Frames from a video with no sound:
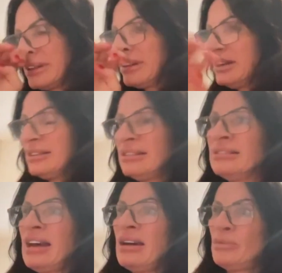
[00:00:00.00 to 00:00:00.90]
or
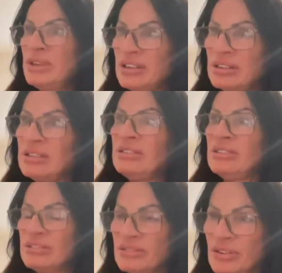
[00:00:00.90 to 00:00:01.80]
that when
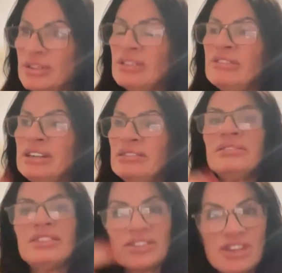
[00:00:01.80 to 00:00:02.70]
you're doing the
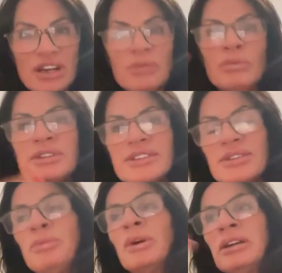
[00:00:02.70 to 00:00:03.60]
reading, you're chatting
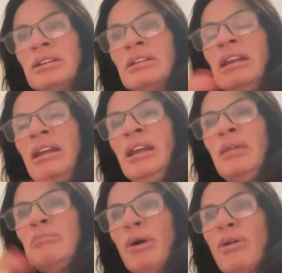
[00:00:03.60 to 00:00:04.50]
one-to-one,
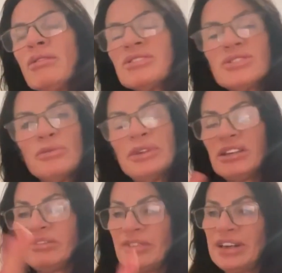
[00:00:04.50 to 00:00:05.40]
but also when
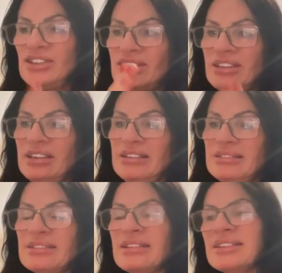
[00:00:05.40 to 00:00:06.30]
you're finished the
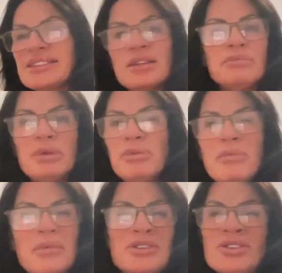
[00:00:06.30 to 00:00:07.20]
reading, some people
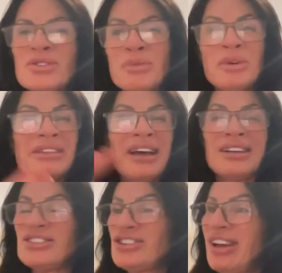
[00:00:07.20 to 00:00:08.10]
maybe just want
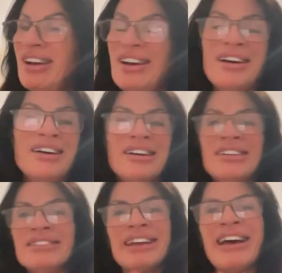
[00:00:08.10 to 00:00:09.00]
that chat
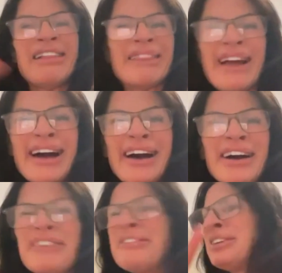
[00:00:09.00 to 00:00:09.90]
or a
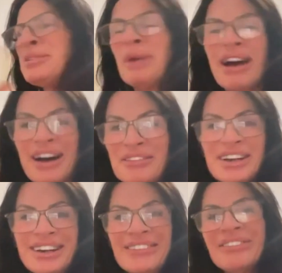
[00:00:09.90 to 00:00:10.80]
laugh or
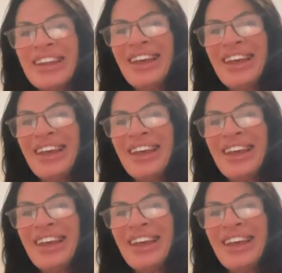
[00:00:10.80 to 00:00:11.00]
whatever.